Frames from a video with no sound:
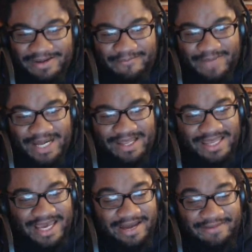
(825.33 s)
But
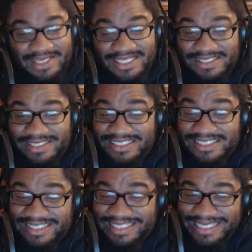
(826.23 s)
yeah,
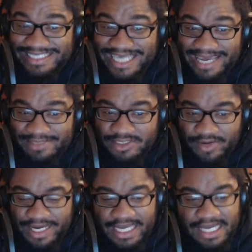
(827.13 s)
this game is
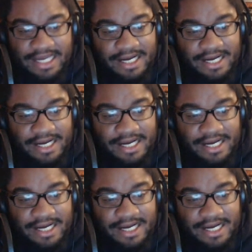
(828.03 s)
great.